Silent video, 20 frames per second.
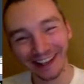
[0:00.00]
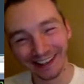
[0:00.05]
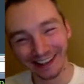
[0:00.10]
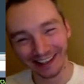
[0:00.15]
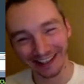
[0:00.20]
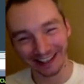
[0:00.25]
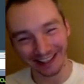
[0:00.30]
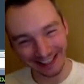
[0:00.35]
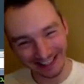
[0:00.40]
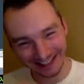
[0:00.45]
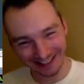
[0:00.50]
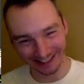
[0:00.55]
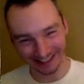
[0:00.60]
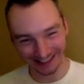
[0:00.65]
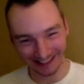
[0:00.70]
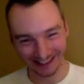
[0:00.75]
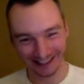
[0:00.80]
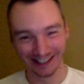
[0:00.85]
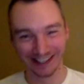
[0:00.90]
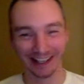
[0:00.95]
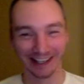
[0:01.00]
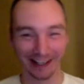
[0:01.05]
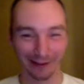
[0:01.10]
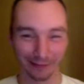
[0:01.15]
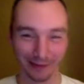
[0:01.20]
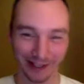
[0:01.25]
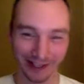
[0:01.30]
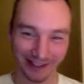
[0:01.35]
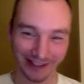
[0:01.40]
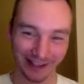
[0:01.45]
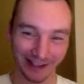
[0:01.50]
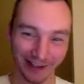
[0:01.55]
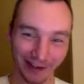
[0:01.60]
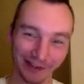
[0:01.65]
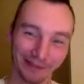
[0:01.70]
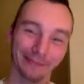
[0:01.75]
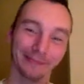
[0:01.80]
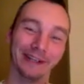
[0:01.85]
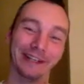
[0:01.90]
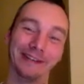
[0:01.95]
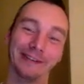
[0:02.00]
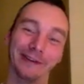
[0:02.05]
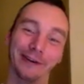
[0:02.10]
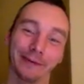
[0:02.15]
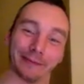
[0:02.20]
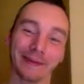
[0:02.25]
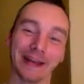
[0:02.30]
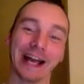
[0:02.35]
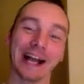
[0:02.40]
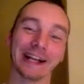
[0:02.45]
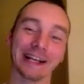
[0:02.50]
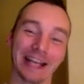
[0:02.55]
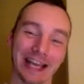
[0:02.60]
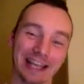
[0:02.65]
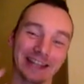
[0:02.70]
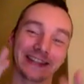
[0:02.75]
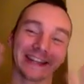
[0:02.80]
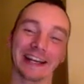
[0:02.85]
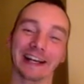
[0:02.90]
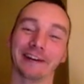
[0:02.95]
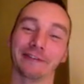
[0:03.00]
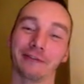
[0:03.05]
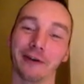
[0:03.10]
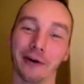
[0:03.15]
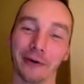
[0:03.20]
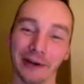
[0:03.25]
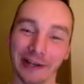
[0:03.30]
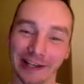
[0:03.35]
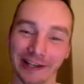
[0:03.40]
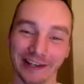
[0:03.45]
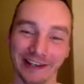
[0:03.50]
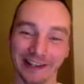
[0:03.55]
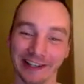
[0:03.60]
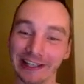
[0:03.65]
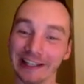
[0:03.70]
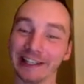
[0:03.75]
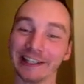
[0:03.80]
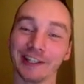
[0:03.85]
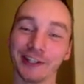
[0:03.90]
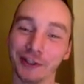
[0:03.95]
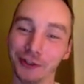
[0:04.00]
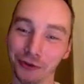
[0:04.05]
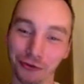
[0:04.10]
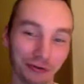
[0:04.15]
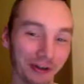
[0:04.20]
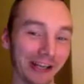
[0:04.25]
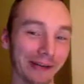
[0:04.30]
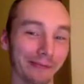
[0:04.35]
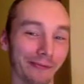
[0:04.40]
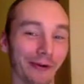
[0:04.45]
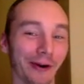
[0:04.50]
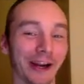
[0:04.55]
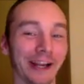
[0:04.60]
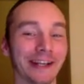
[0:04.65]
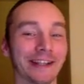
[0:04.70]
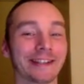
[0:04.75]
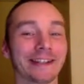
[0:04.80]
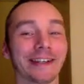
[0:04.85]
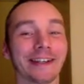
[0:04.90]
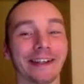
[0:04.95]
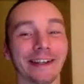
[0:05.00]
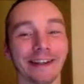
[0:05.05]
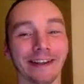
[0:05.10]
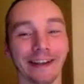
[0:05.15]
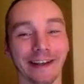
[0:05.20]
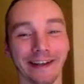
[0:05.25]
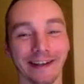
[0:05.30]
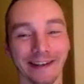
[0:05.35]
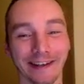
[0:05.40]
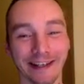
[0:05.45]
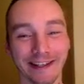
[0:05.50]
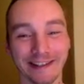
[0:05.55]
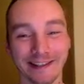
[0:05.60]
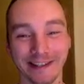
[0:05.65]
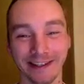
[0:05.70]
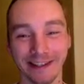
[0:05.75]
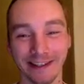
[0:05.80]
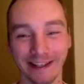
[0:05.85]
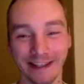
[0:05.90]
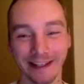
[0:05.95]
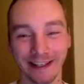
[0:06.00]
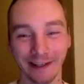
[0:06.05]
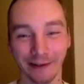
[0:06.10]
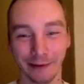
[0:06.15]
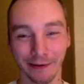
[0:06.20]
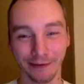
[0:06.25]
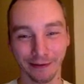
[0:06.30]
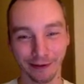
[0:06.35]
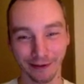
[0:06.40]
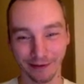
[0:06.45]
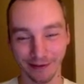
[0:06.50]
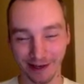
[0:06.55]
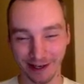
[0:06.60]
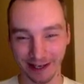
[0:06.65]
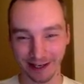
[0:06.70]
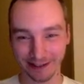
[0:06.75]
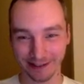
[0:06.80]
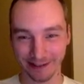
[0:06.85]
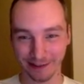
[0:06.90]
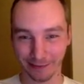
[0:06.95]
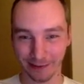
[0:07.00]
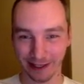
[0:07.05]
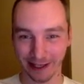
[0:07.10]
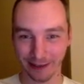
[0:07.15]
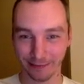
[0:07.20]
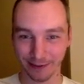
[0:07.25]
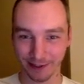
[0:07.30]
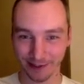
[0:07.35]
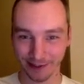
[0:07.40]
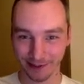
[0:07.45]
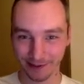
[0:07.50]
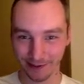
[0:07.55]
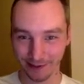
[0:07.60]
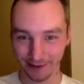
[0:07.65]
They eat it, and because they're not being knocked back and they're growing at an extreme rate, they can instantly kill you if you're right next to them when it happens.